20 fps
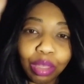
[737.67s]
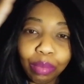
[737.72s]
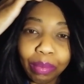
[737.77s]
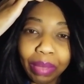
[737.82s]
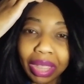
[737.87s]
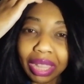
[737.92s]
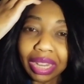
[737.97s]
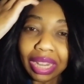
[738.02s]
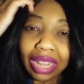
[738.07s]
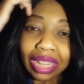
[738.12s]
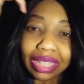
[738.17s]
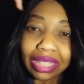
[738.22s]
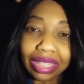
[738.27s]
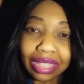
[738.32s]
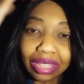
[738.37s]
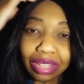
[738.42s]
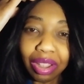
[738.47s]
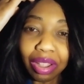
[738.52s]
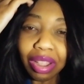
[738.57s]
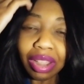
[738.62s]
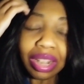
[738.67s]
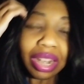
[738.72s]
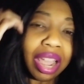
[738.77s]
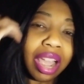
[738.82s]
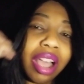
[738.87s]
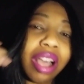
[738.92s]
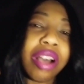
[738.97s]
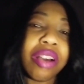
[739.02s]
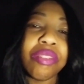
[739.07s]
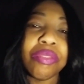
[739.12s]
Might not start
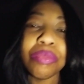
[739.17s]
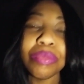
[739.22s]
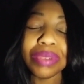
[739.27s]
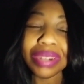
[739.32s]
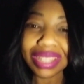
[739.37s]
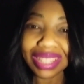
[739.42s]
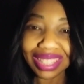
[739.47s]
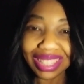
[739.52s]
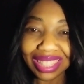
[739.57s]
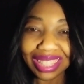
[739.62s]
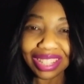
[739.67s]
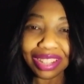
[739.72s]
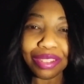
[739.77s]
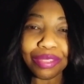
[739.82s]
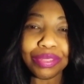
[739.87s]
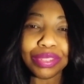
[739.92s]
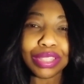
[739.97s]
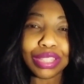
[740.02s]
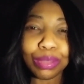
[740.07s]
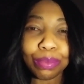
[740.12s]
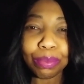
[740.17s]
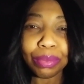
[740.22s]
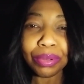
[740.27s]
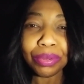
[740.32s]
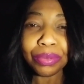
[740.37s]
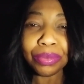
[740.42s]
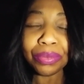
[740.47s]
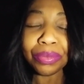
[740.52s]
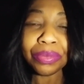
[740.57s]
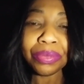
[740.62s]
off with a silver
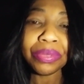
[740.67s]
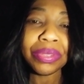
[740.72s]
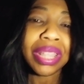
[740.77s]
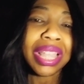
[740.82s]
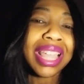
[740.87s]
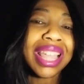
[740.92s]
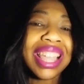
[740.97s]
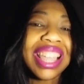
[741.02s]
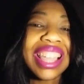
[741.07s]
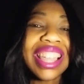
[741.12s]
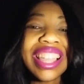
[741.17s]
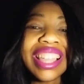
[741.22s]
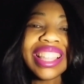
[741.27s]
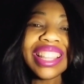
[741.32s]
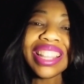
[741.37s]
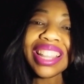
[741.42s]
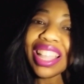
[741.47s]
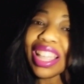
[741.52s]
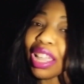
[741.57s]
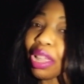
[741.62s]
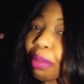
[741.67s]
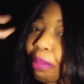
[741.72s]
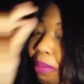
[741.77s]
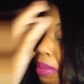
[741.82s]
spoon in their